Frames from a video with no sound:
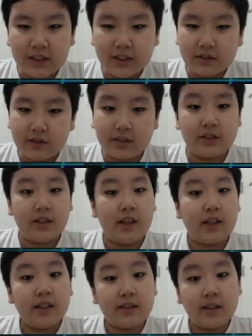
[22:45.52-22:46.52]

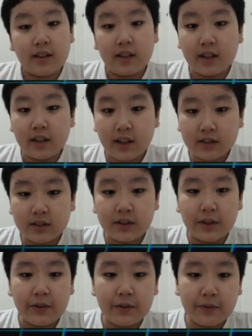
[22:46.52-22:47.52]
interesting is that the
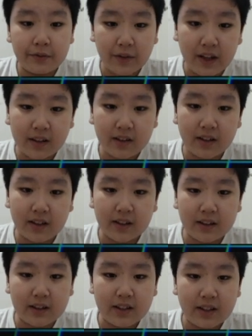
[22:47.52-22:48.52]
Guts
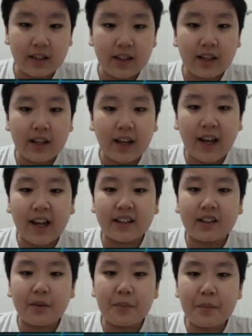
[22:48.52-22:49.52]
Falcon
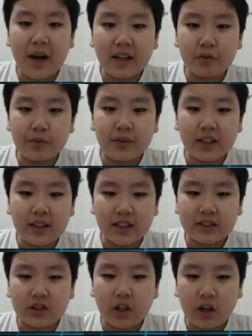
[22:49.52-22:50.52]
can combine with the
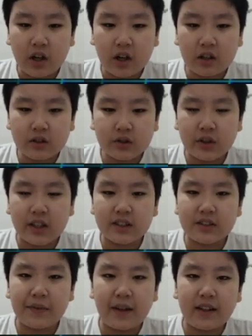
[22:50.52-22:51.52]
Guts Hawk. So the
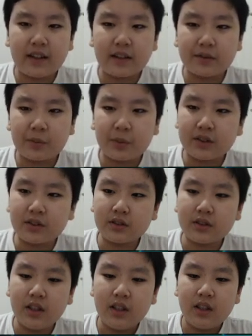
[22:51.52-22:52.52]
Guts Falcon
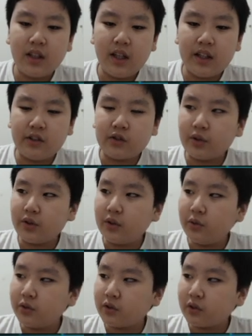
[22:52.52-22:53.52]
was
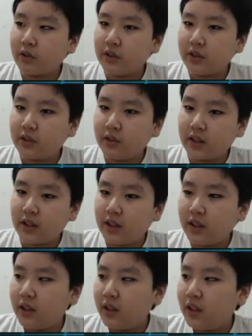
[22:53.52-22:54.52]
introduced
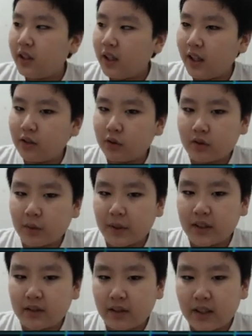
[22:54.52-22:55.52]
originally in
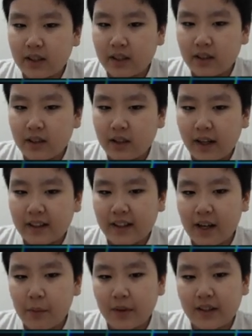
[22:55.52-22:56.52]
Ultraman Trigger, and
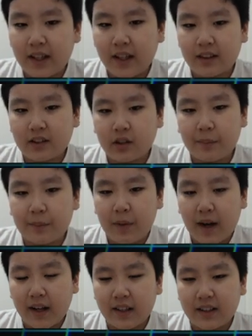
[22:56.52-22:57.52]
now it can
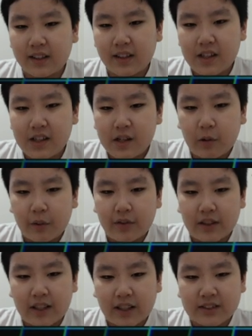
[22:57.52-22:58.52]
combine with
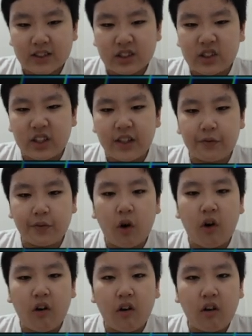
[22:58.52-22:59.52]
the Guts
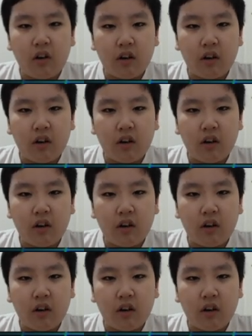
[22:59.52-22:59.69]
Griffon.